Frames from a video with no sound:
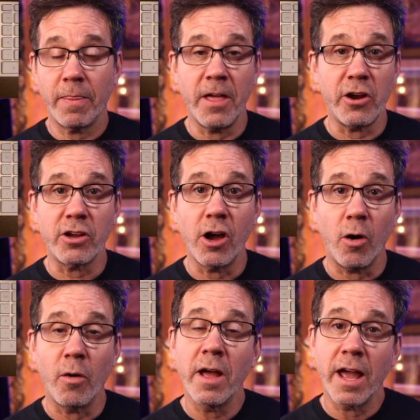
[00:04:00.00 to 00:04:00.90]
There you
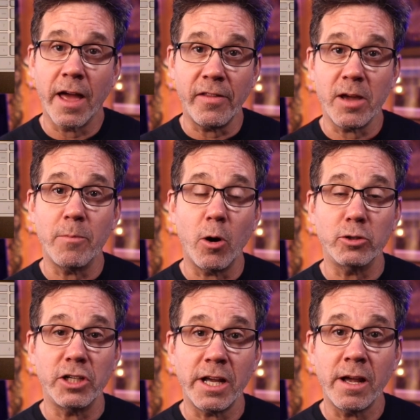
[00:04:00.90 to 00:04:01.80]
go. And the
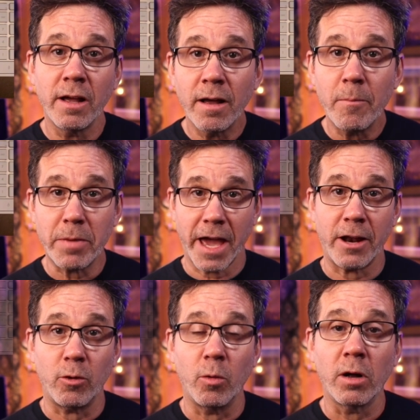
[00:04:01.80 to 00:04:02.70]
emoji
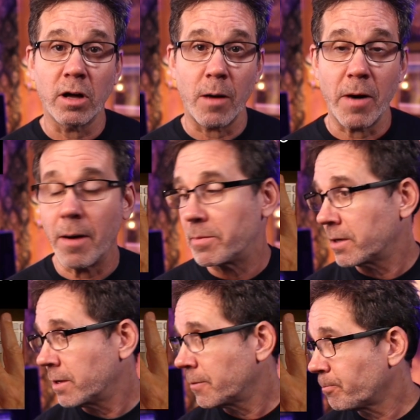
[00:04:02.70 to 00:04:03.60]
panel will come up.
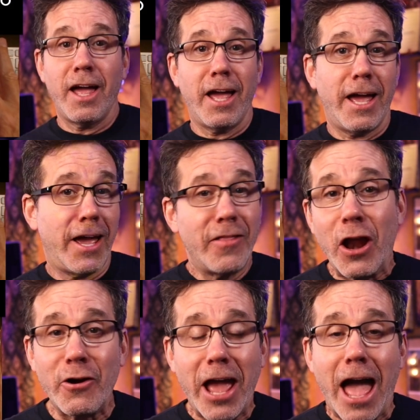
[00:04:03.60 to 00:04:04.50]
And
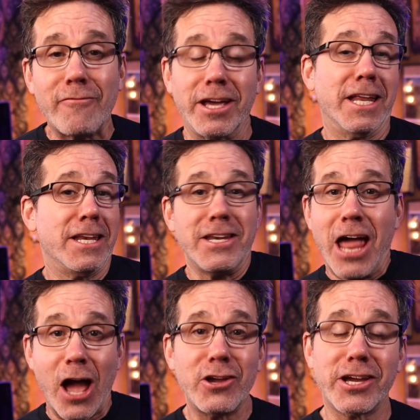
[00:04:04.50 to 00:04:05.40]
there you have it.
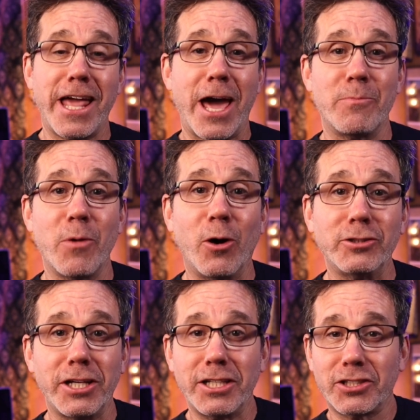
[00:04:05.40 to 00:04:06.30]
Now you can add
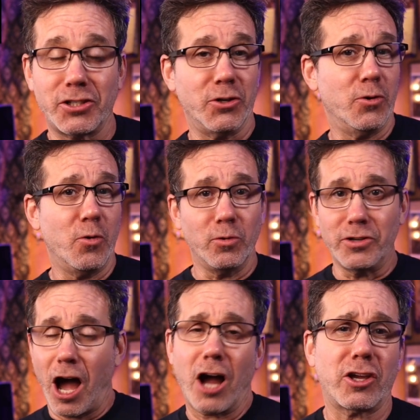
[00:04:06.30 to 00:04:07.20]
emojis to
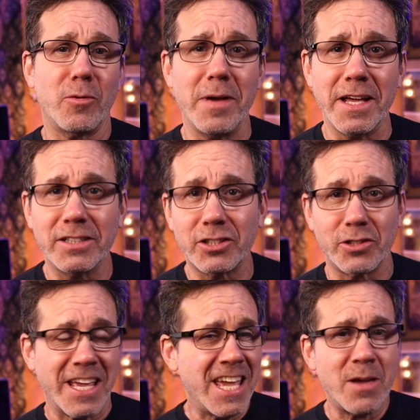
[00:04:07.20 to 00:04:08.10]
documents,
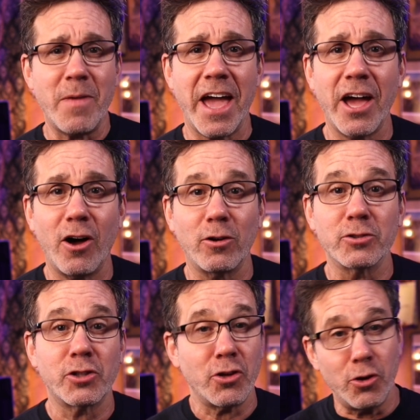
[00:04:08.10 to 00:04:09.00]

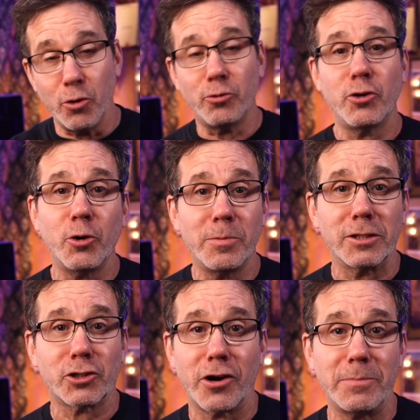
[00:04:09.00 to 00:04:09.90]
emails, YouTube
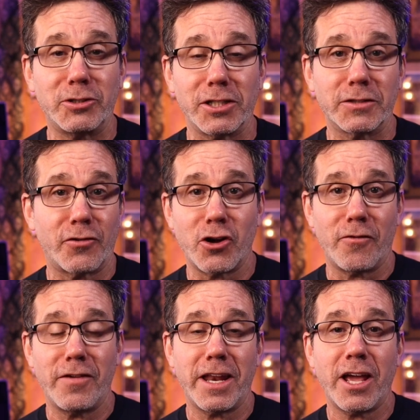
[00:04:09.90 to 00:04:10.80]
descriptions for your
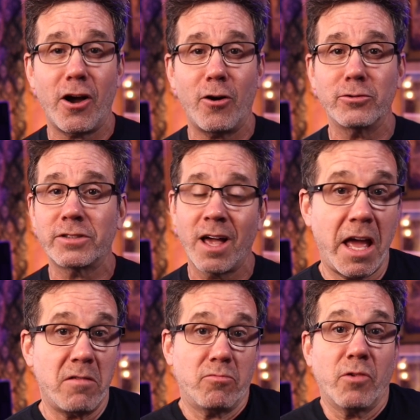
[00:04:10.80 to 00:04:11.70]
videos,
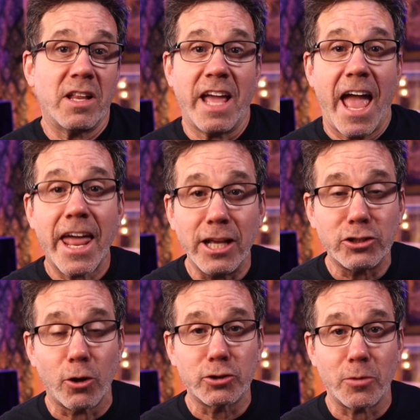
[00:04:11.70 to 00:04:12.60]
and really any
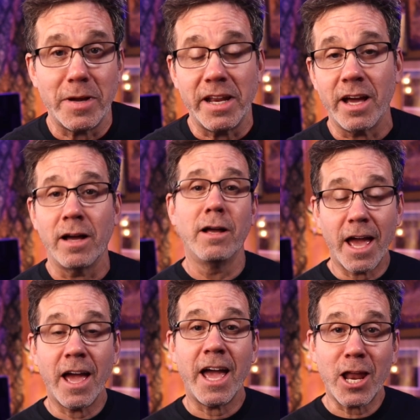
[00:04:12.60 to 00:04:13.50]
social media.
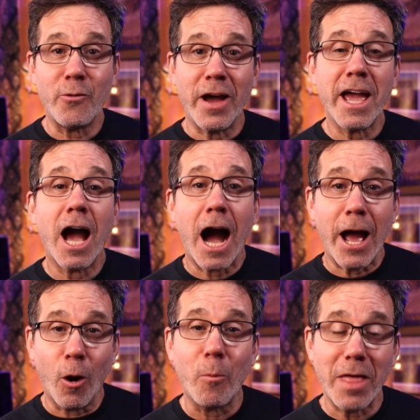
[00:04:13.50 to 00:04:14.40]
Anyway, I
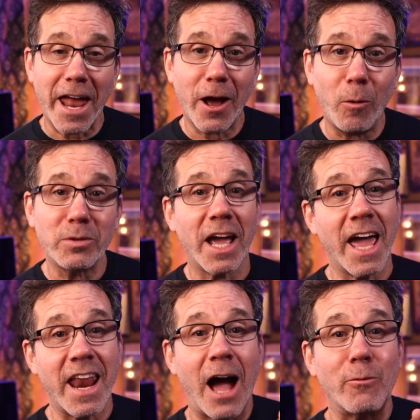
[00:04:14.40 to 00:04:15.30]
hope that helped,
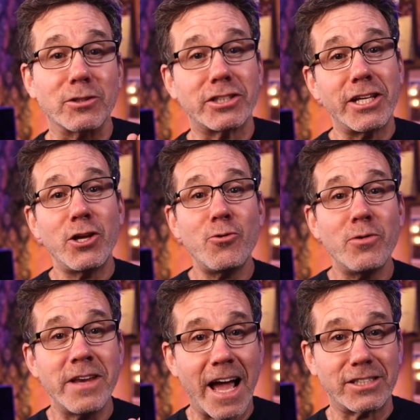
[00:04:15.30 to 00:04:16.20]
and I will see you
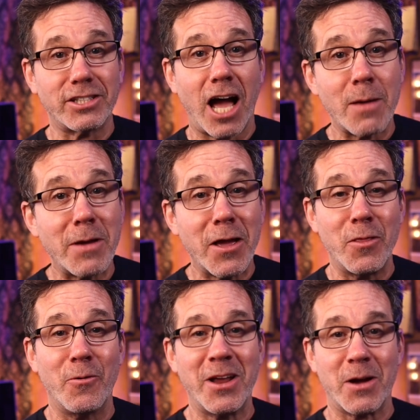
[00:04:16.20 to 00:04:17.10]
next time in
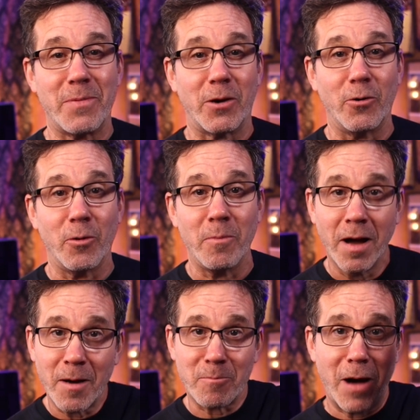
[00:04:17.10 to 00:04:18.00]
the Riopelle Room.
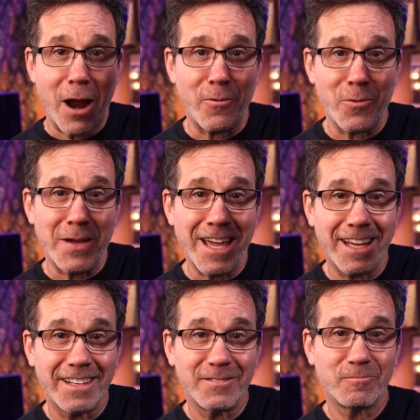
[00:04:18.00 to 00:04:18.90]
Bye,
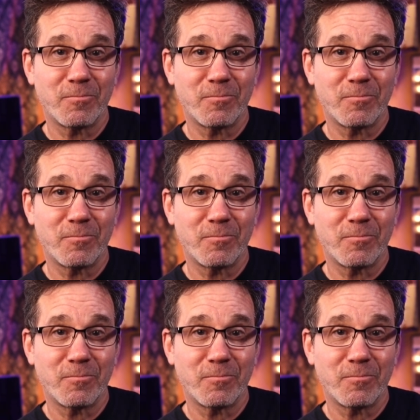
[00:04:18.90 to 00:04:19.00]
Roomie.